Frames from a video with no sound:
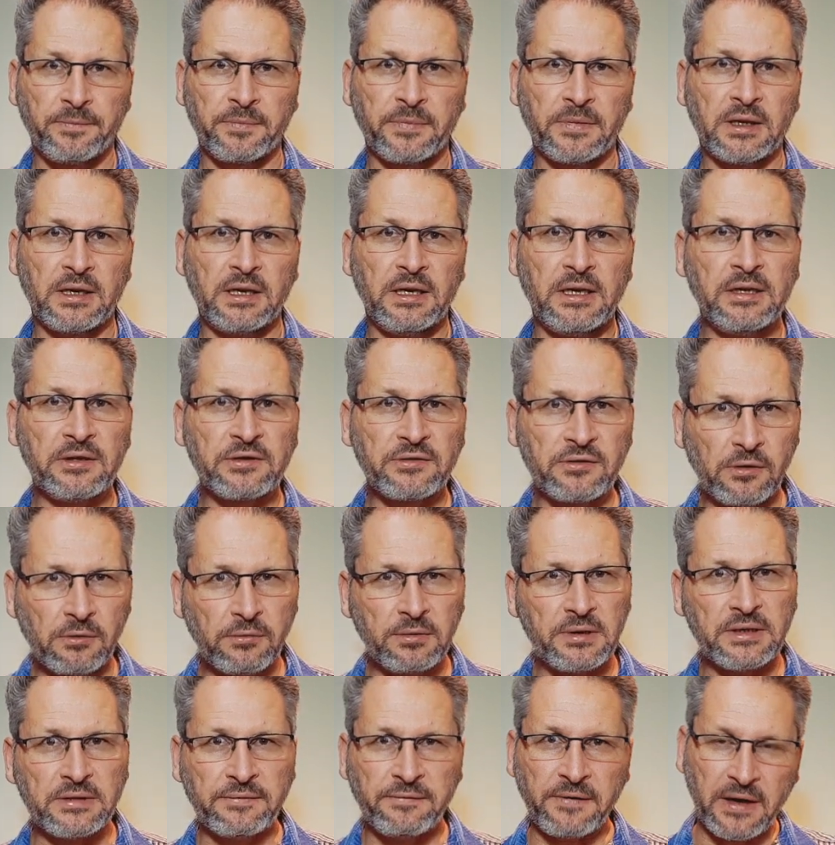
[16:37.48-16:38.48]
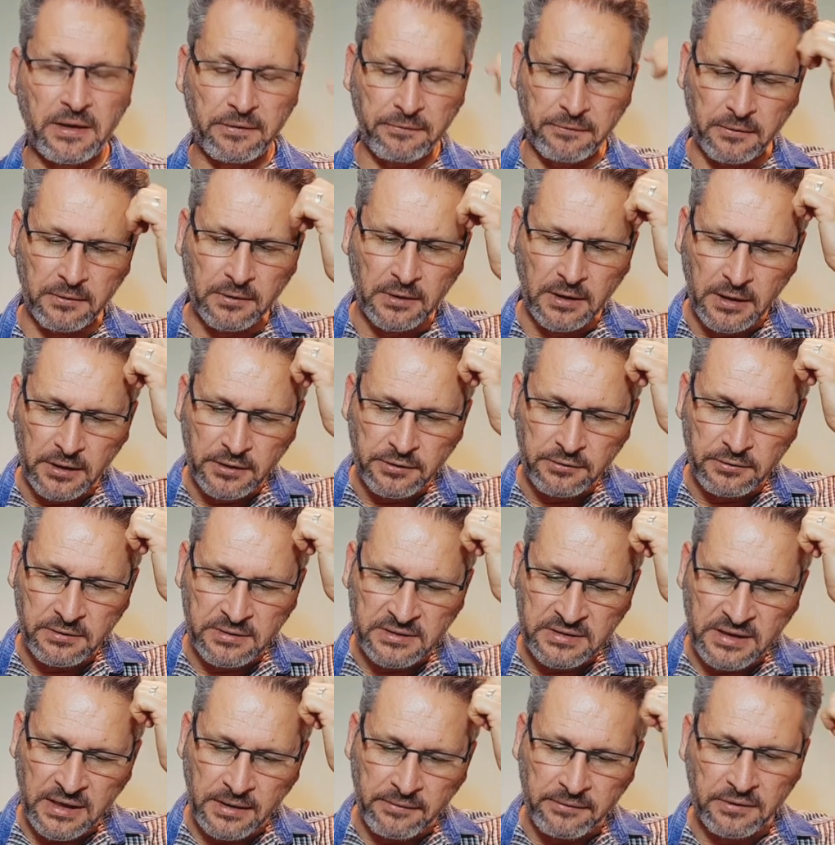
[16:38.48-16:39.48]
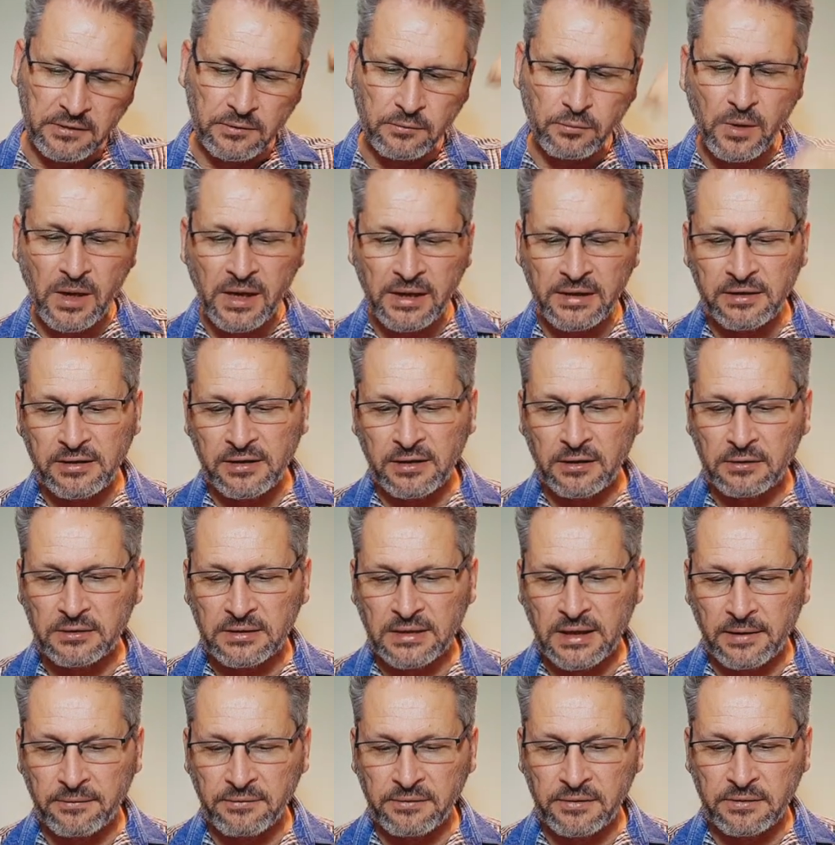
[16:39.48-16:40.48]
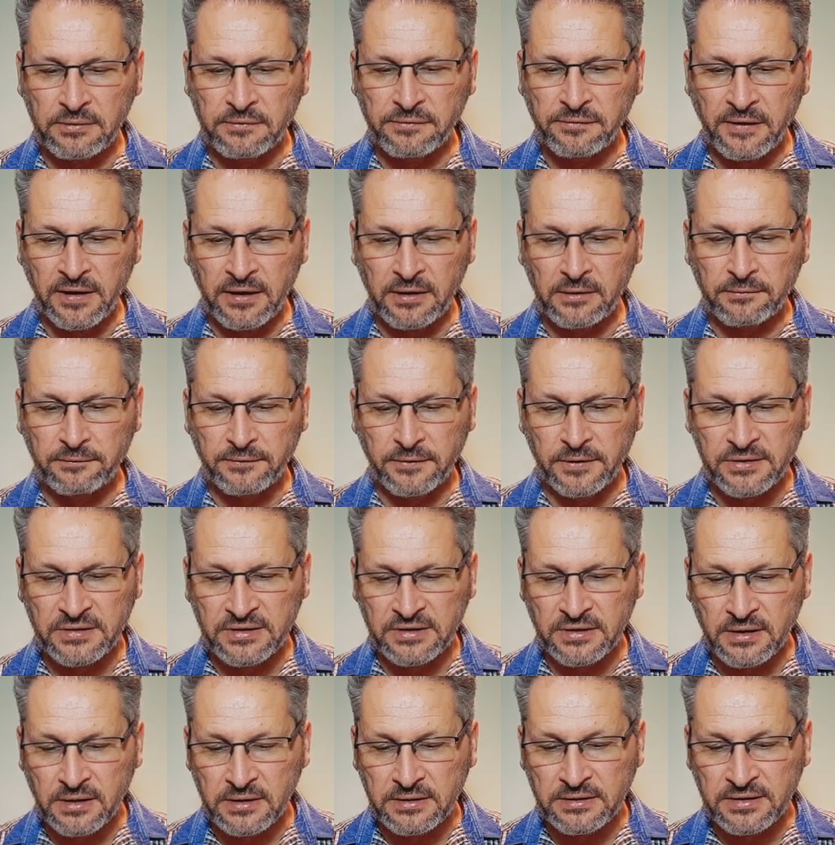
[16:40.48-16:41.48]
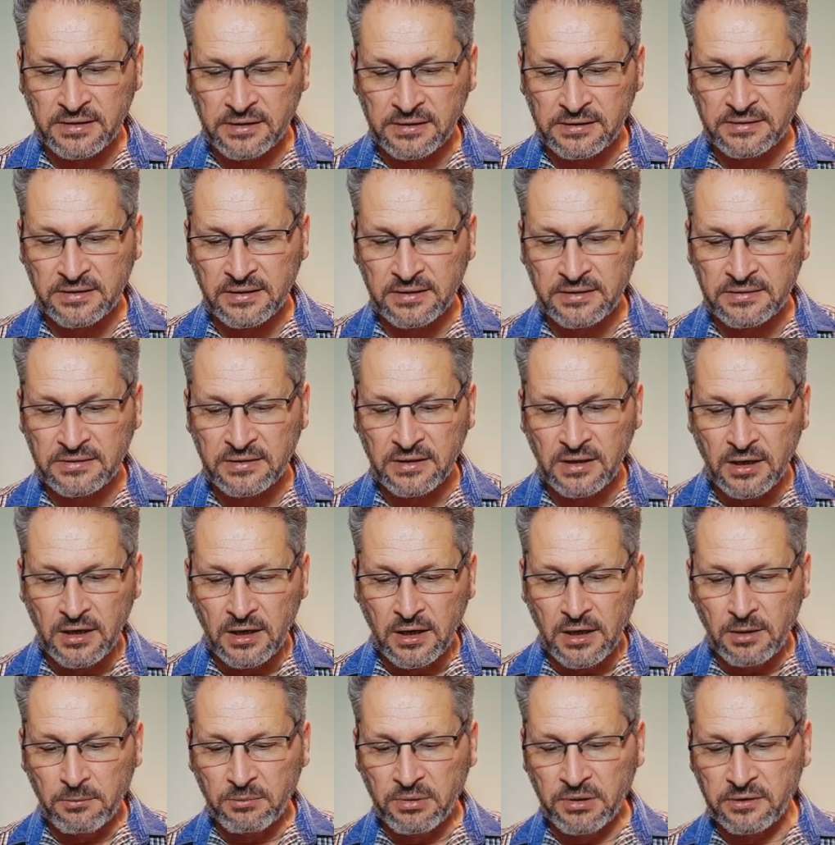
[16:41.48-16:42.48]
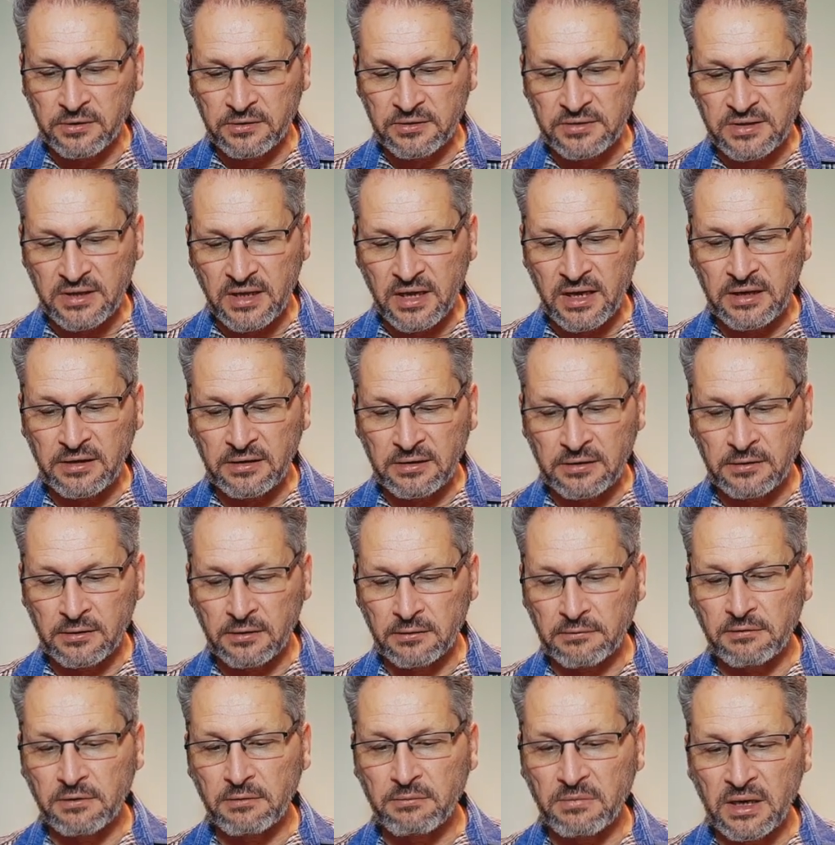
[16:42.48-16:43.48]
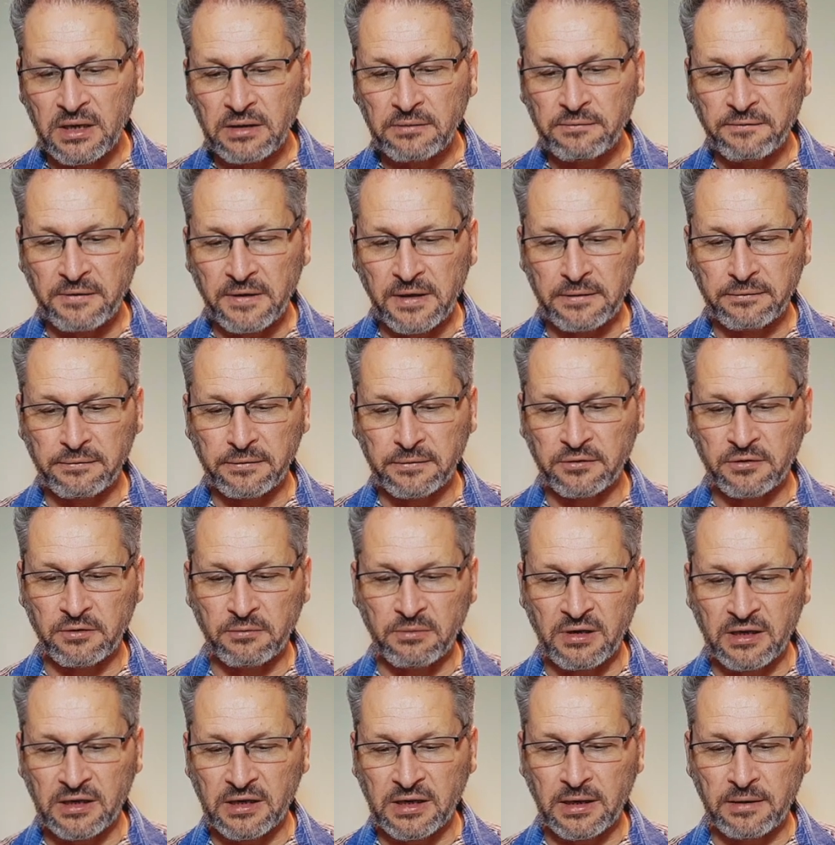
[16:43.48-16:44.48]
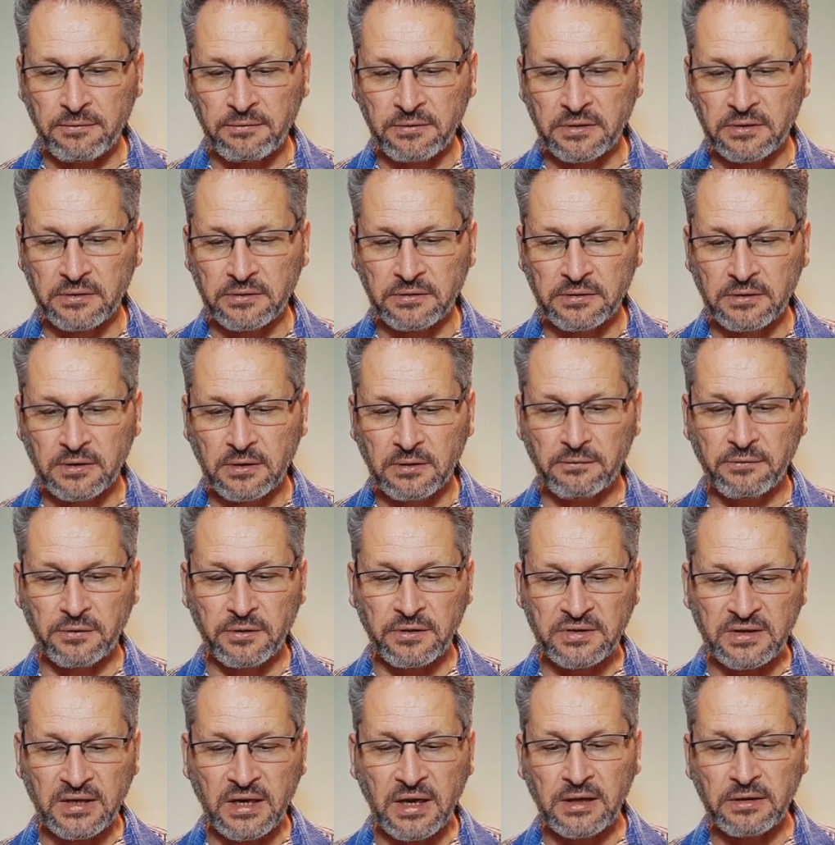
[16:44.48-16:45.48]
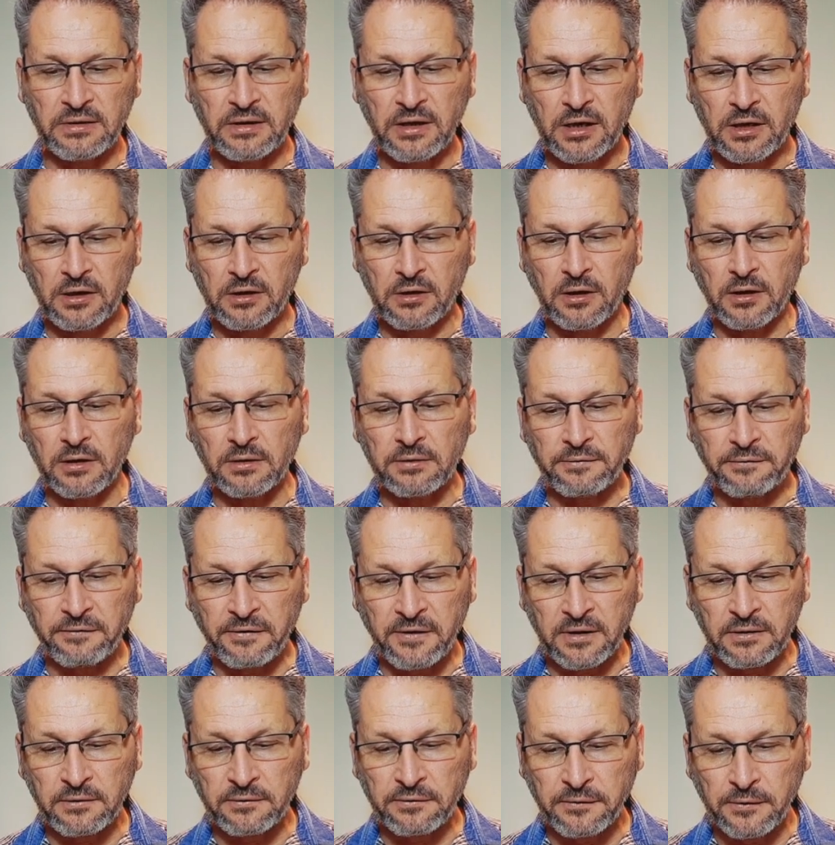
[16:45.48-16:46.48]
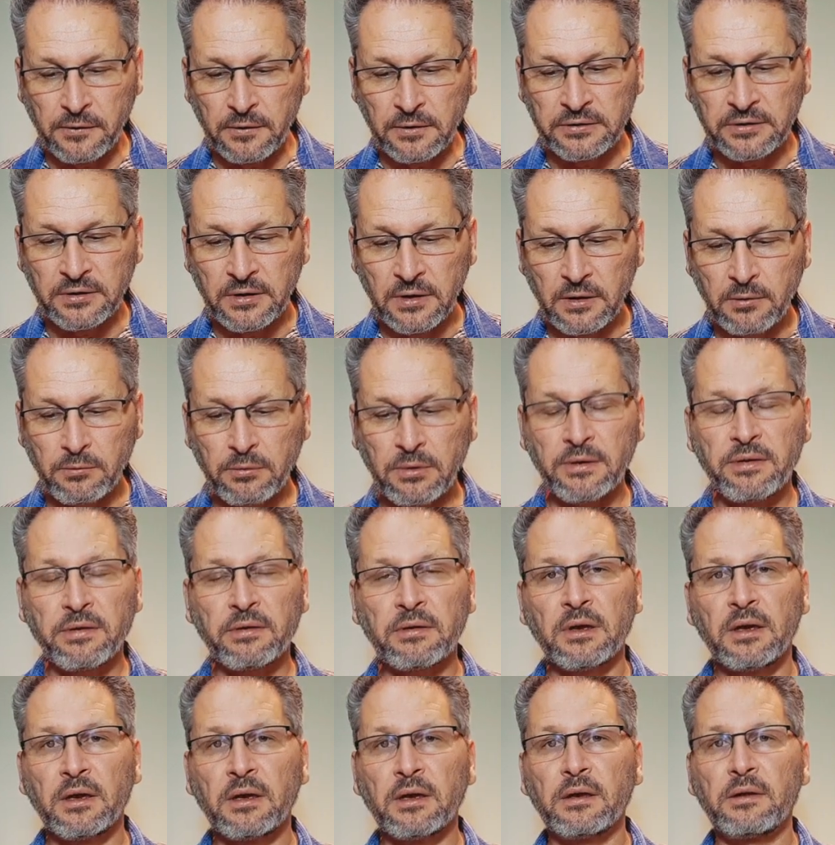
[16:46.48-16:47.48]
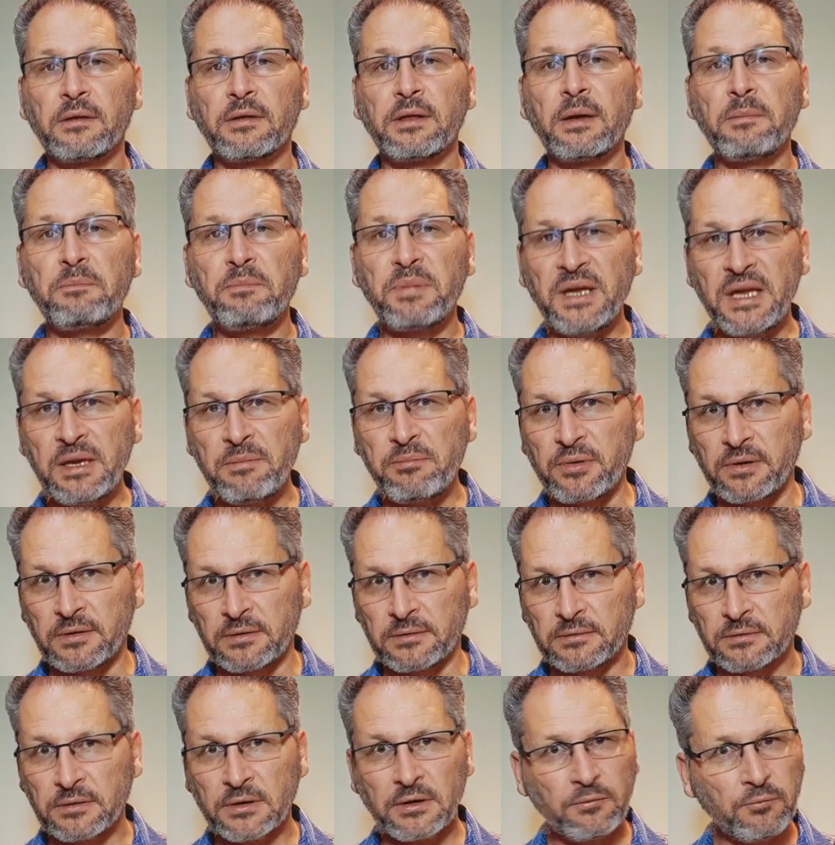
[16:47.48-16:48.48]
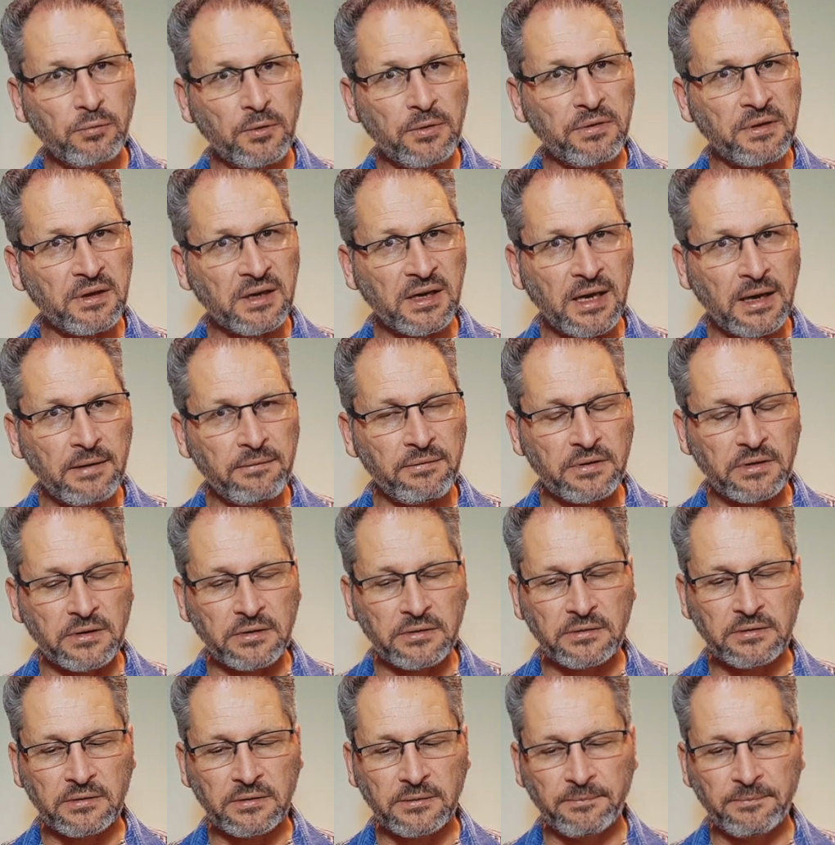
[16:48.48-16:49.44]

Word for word: He is always faithful to his covenant. Why did the old covenant fail? Verse 9 tells us, because they did not remain faithful to my covenant. Verse 8, God found fault with the people, not with the covenant,